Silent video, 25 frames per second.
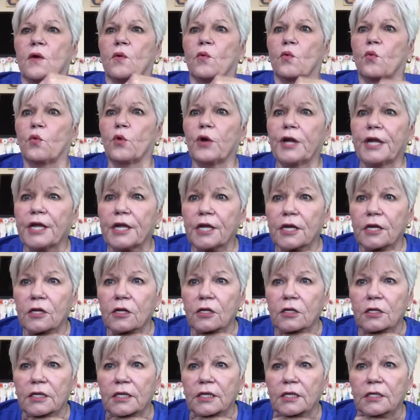
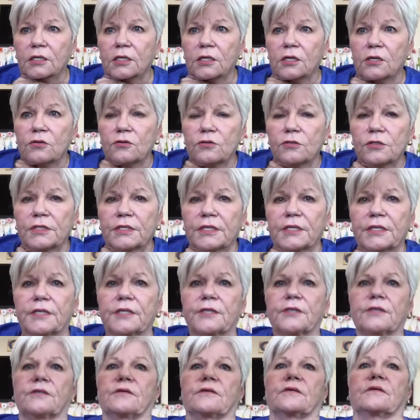Well, hello
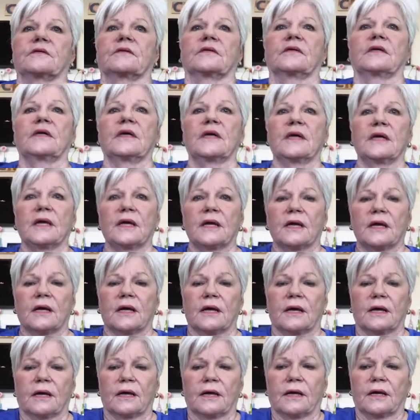there.
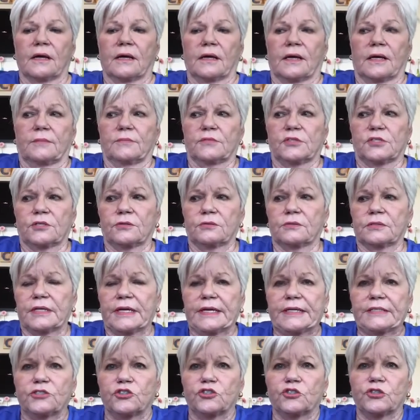I'm so
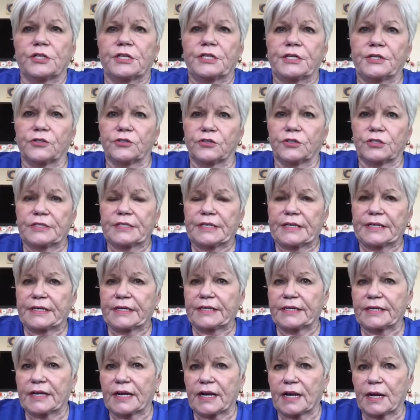glad you're here
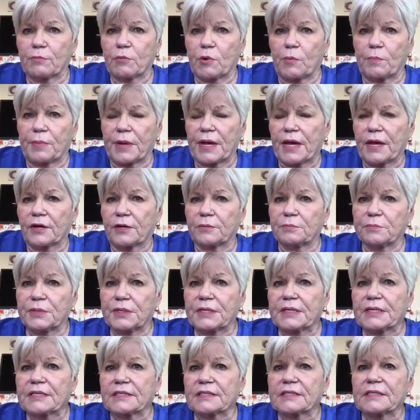today. I'm about a
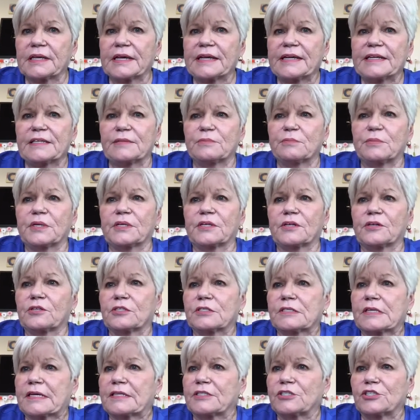minute late
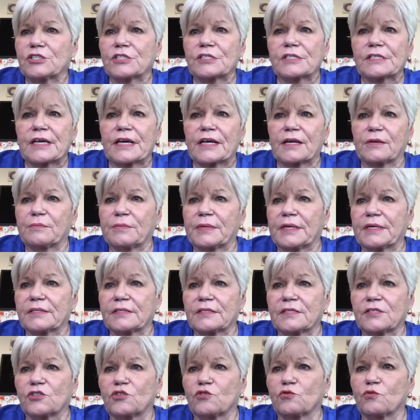because I just got a
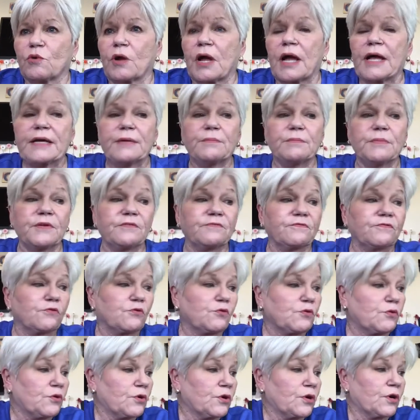message right
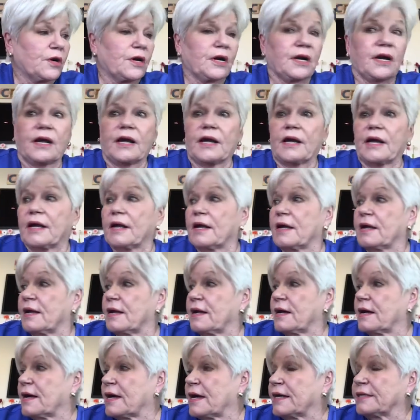before
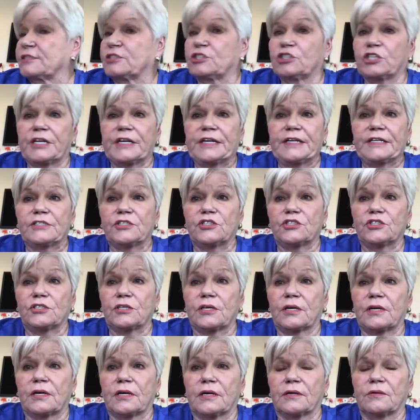I changed,
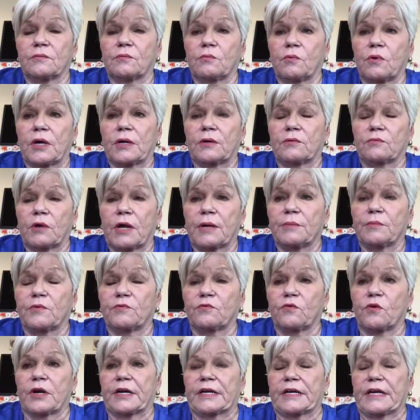uh, well, right
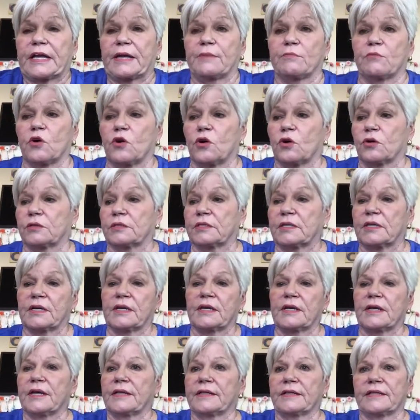before I came on,
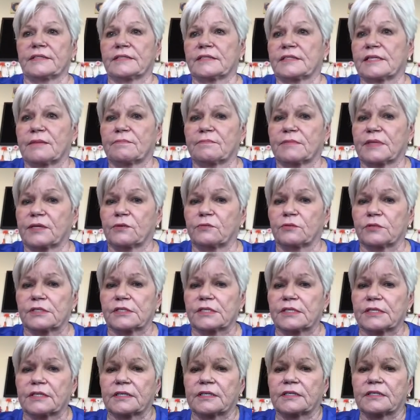that something was
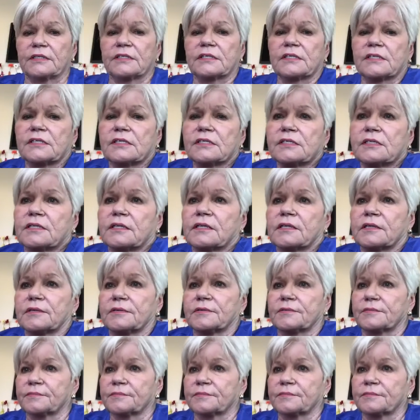inconsistent.